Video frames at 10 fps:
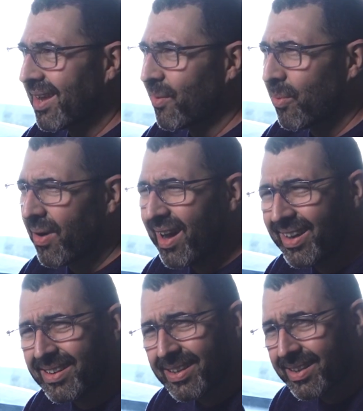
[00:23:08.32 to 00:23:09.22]
like,
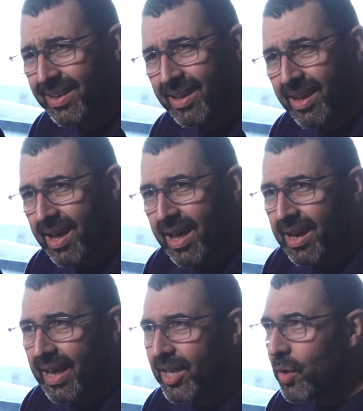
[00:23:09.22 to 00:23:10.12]
what?
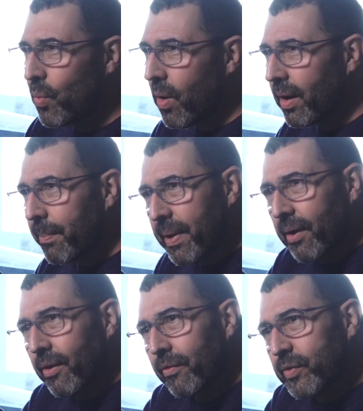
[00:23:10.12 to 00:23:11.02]
Like you want a
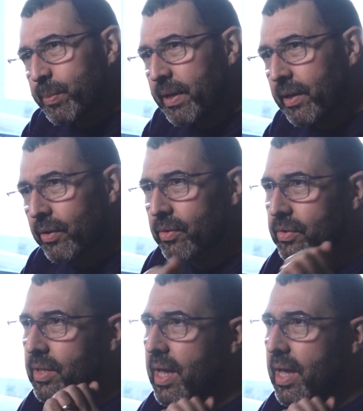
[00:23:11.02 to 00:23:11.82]
pair of speakers